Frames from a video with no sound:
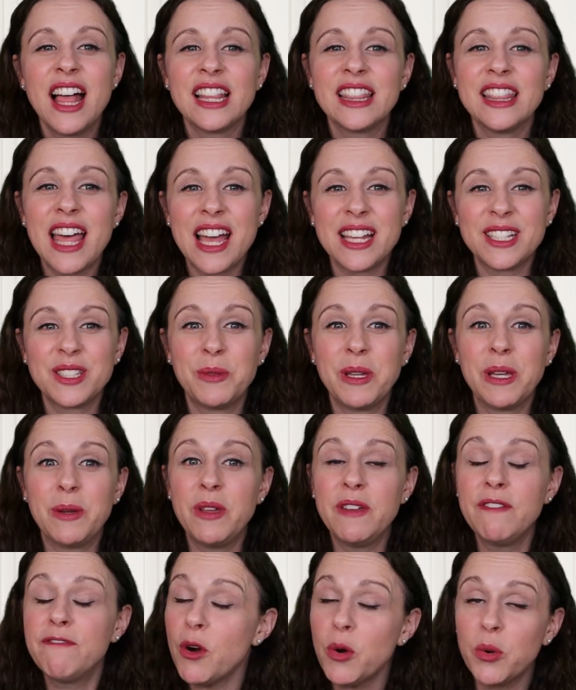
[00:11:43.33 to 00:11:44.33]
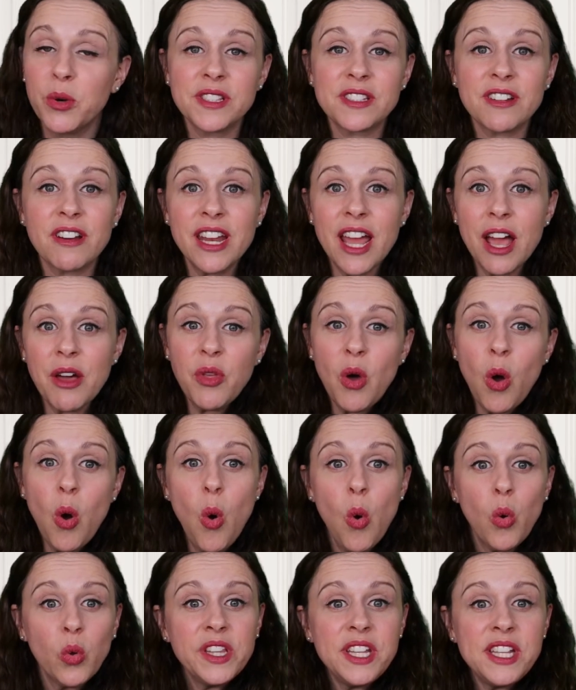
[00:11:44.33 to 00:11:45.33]
Last week we focused on how the
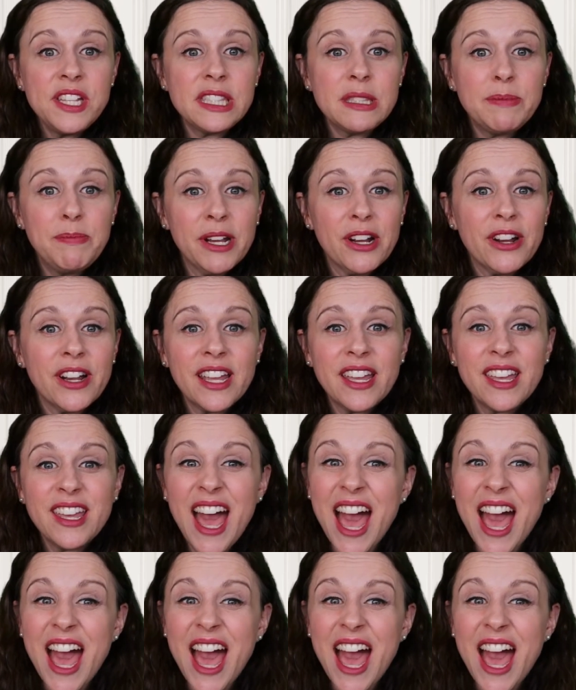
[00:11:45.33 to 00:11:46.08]
Holy Spirit